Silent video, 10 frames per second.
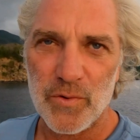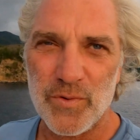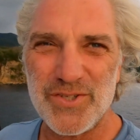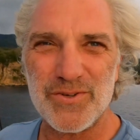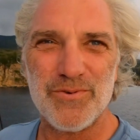
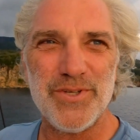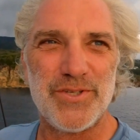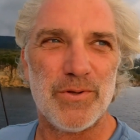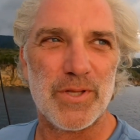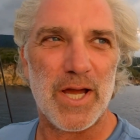We generally
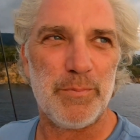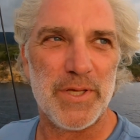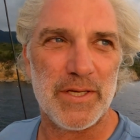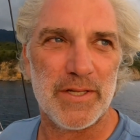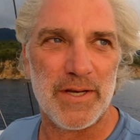don't like
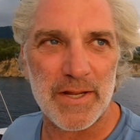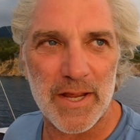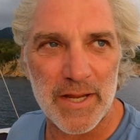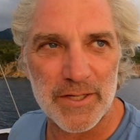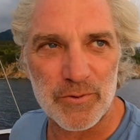being in
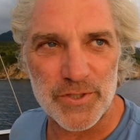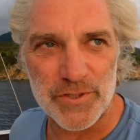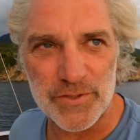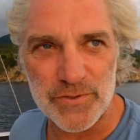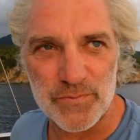anchorages